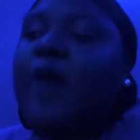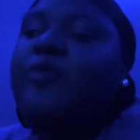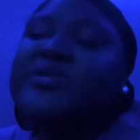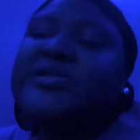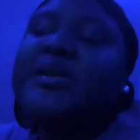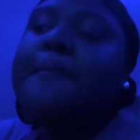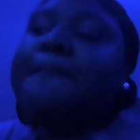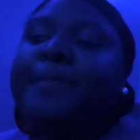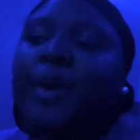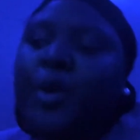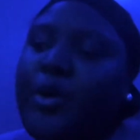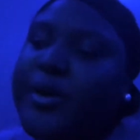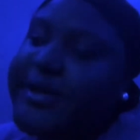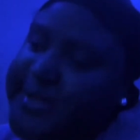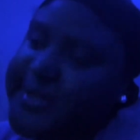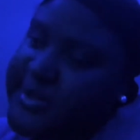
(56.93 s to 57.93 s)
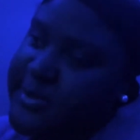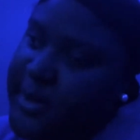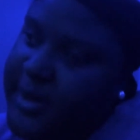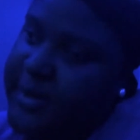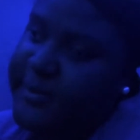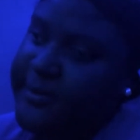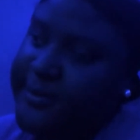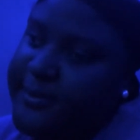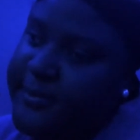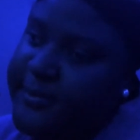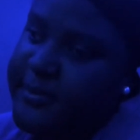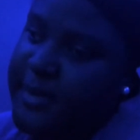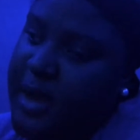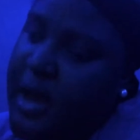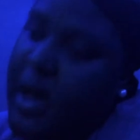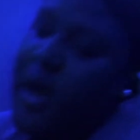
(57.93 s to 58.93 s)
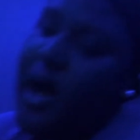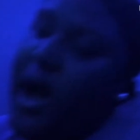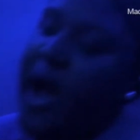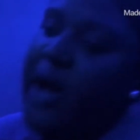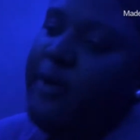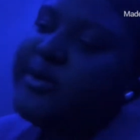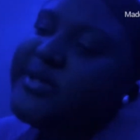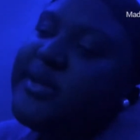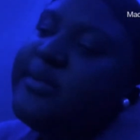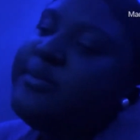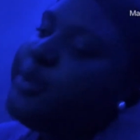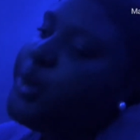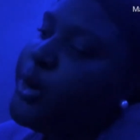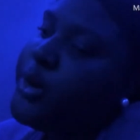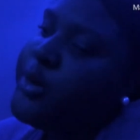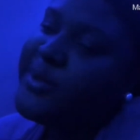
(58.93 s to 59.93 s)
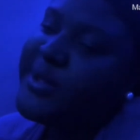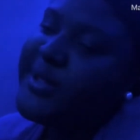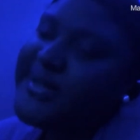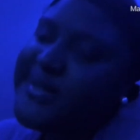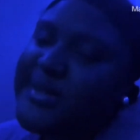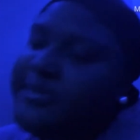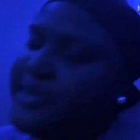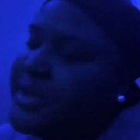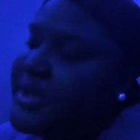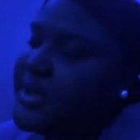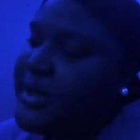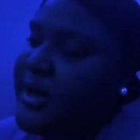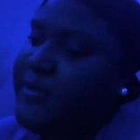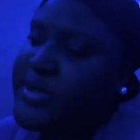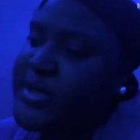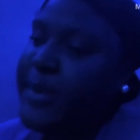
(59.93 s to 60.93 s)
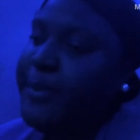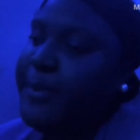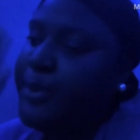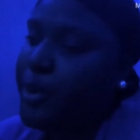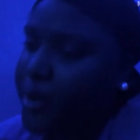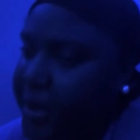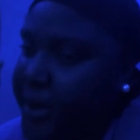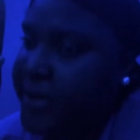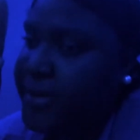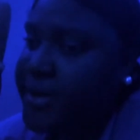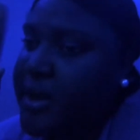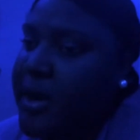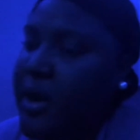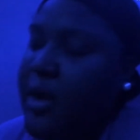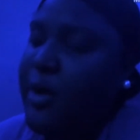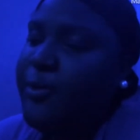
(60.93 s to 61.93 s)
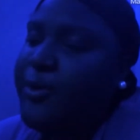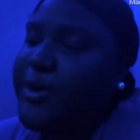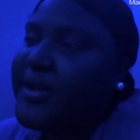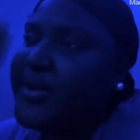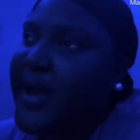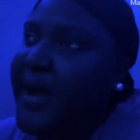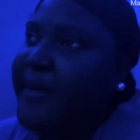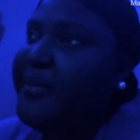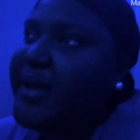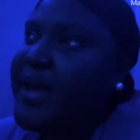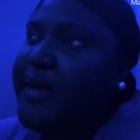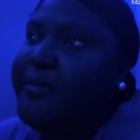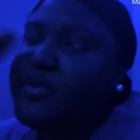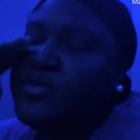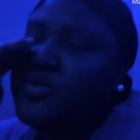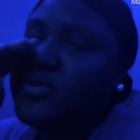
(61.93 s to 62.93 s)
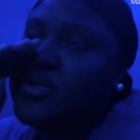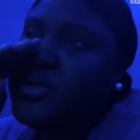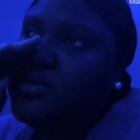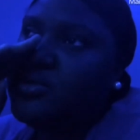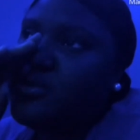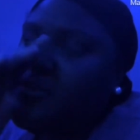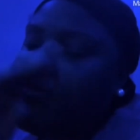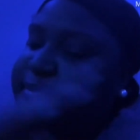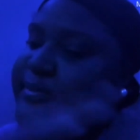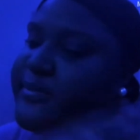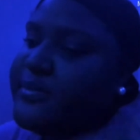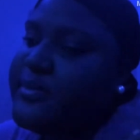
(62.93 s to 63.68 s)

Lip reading: wasn't born this way. I wasn't born with a disability. I wasn't born with not being able to